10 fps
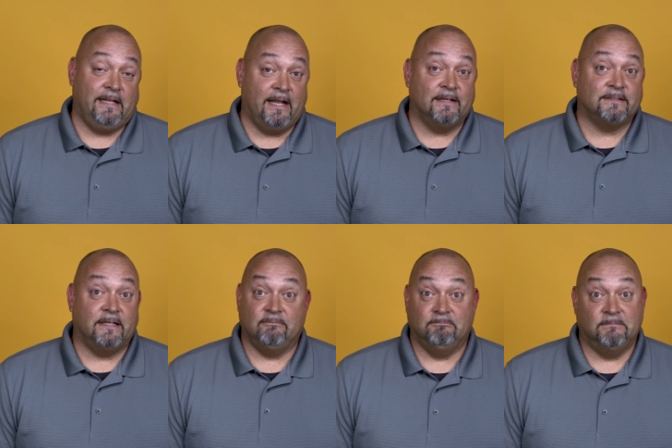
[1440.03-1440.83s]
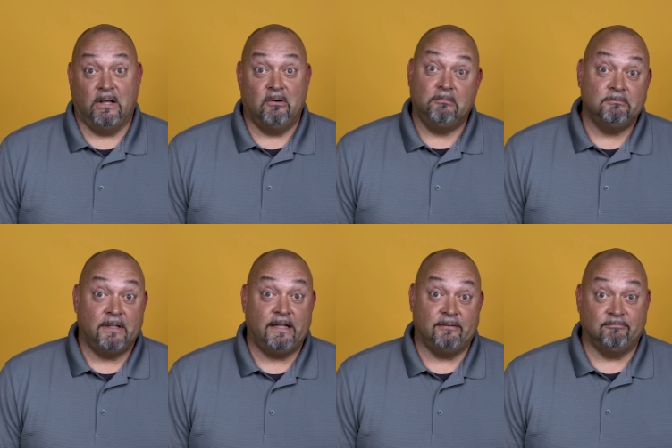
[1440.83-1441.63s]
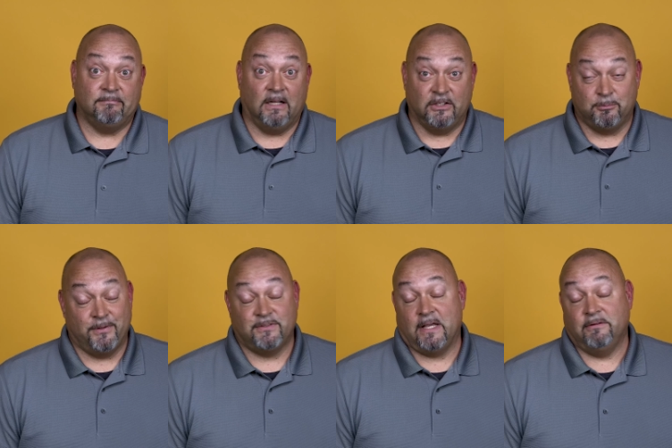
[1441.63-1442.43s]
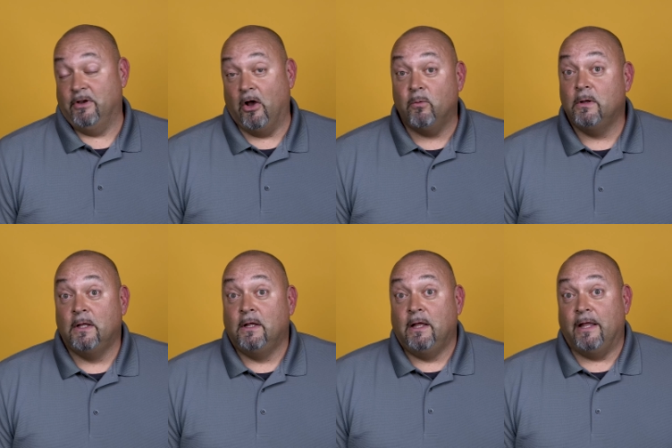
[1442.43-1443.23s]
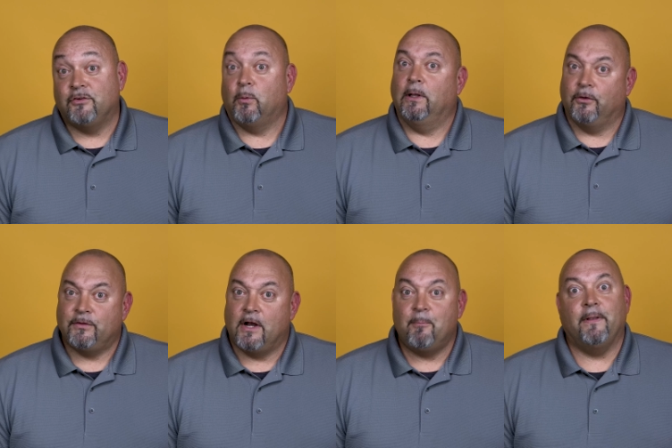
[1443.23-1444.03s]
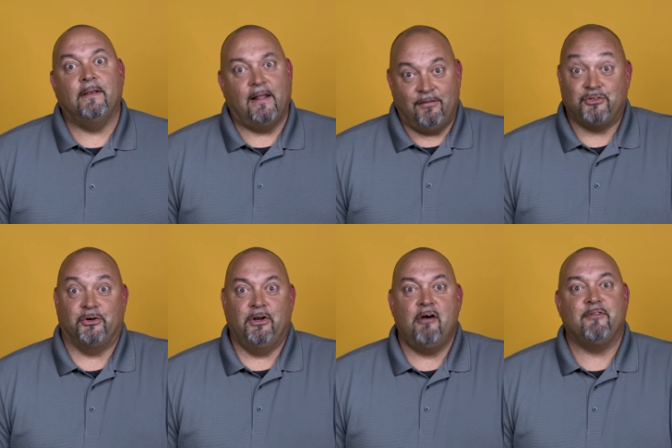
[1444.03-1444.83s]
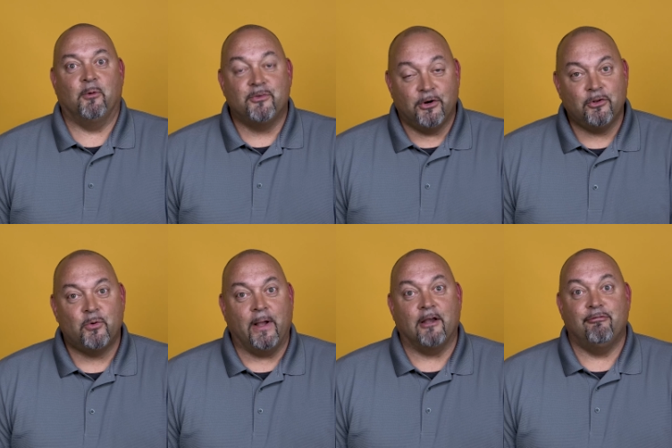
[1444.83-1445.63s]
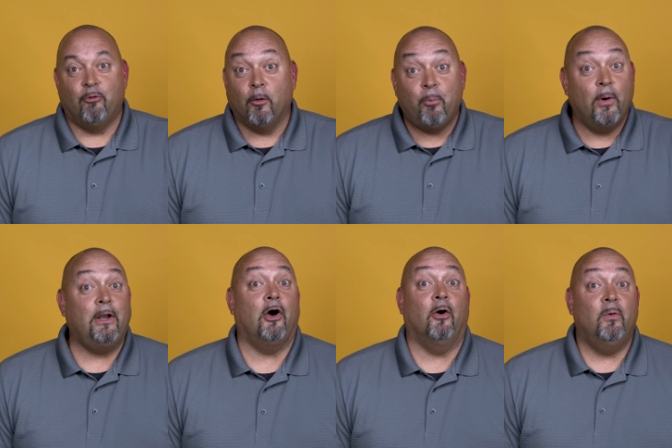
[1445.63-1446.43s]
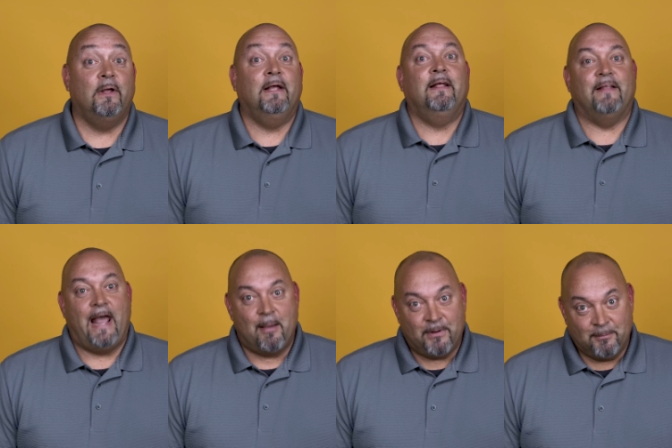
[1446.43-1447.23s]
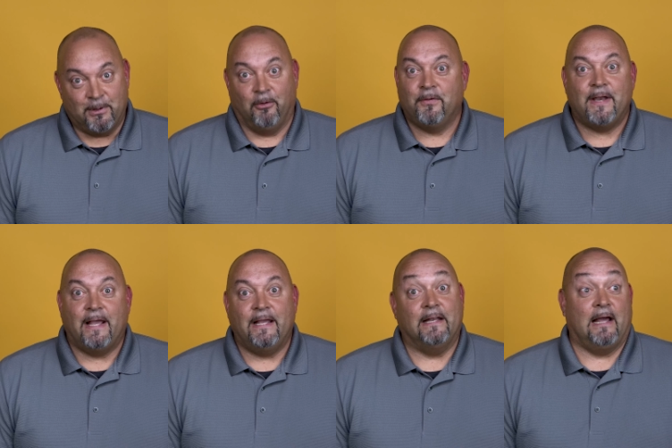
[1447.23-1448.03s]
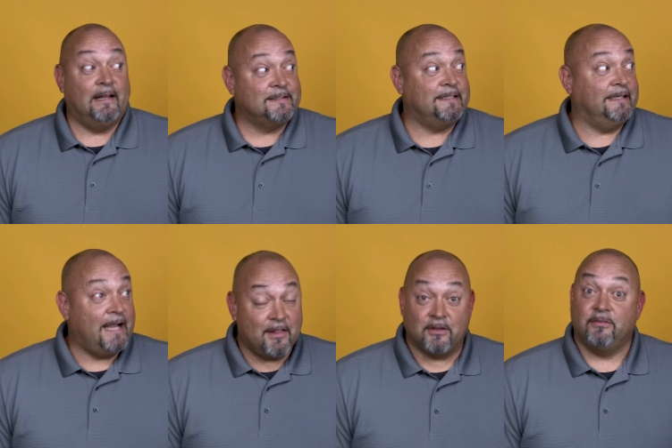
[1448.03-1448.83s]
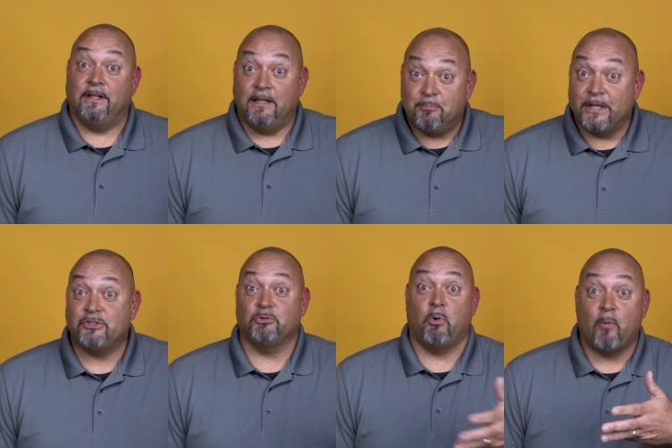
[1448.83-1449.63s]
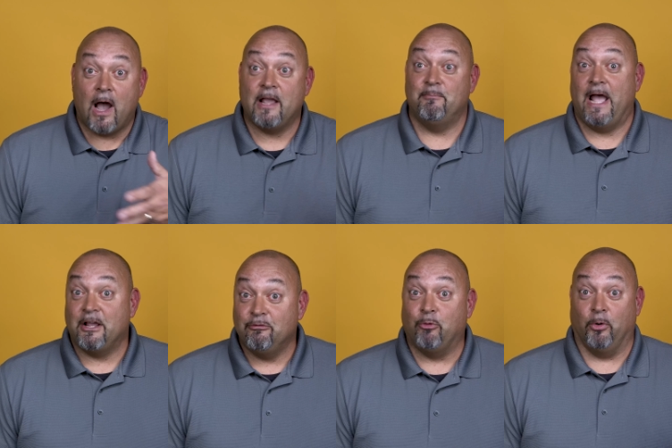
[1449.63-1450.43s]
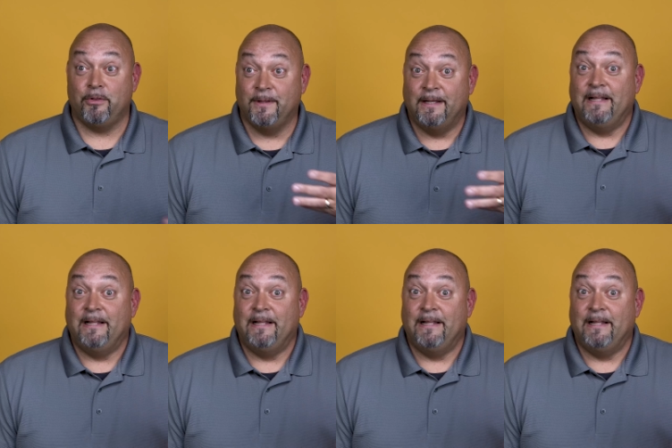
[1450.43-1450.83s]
Deanna said, No. And Elizabeth's like, No. And so we looked it up, and, and sure enough, there was an earthquake, a 4.0 that happened in the middle of the night. And Lila said, Yeah, the, the pictures were rocking back and forth,